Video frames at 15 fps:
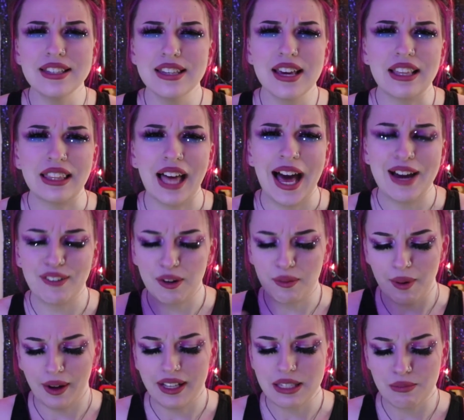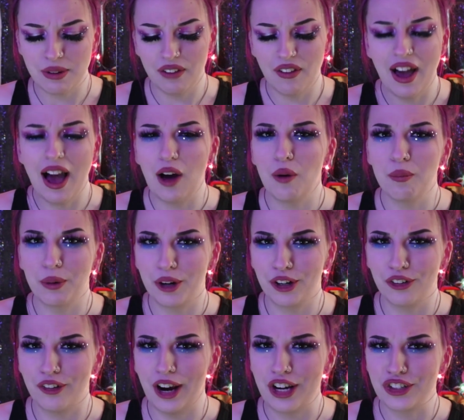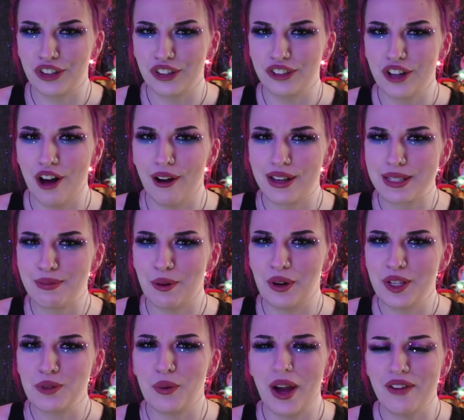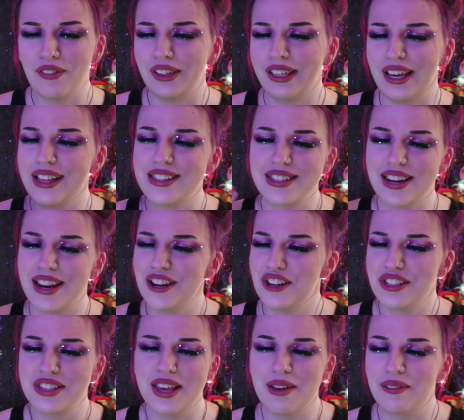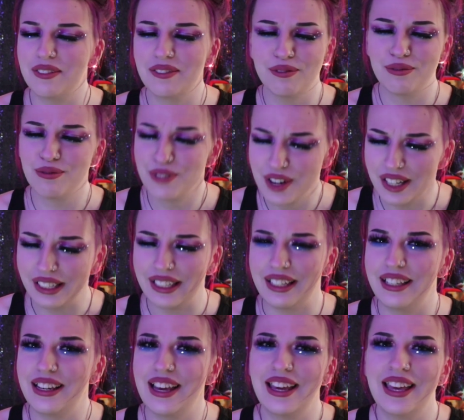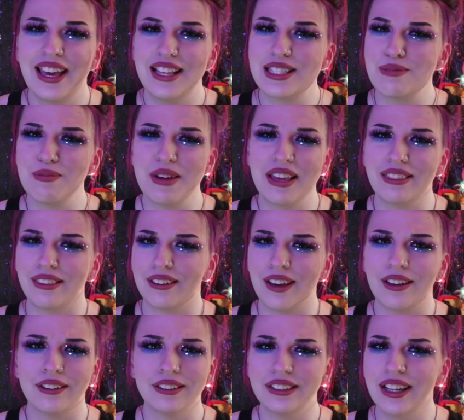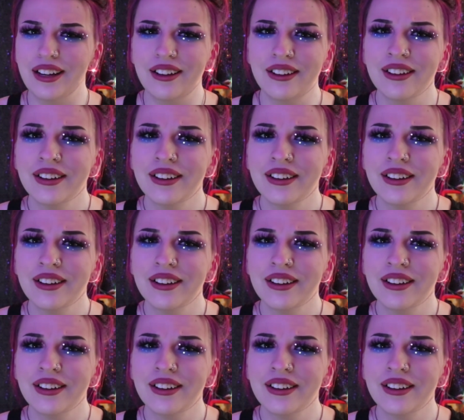like that reminds me of how Bert Kreischer talks about his wife and kids, and it really hits me in the giggle dick.